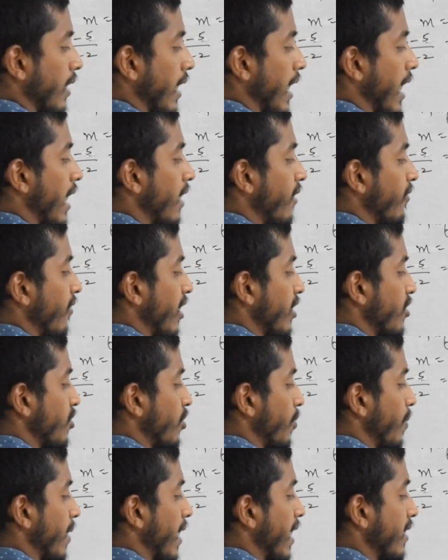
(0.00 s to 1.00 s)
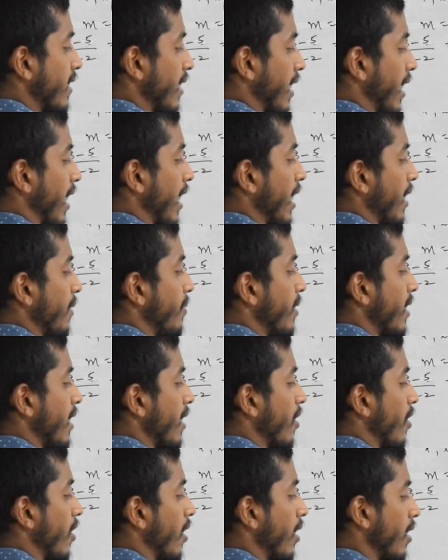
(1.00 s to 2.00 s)
and one should be either
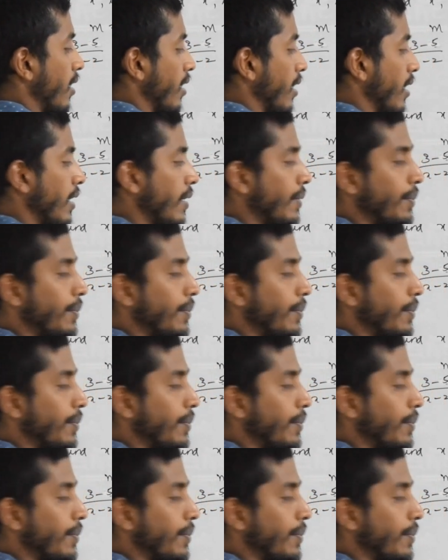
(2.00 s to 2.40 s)
AB or